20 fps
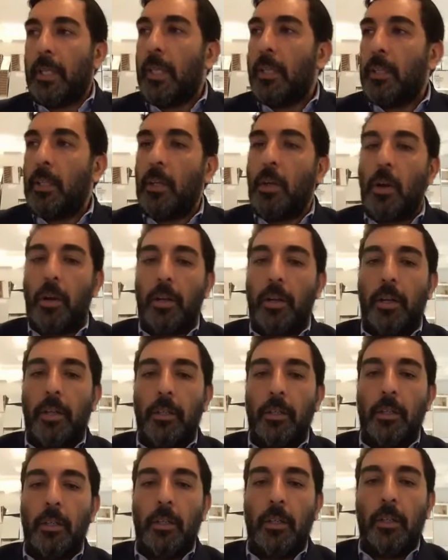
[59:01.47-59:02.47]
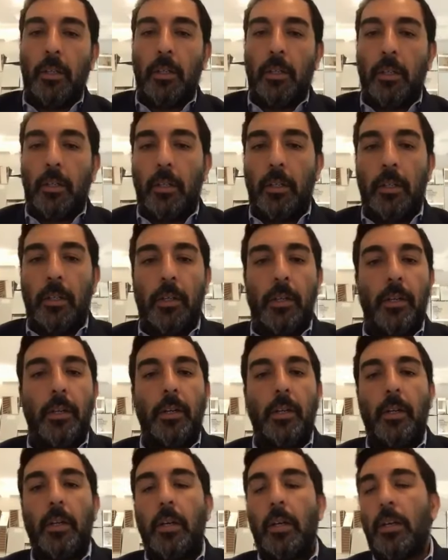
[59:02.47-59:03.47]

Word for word: kindergarten, uh,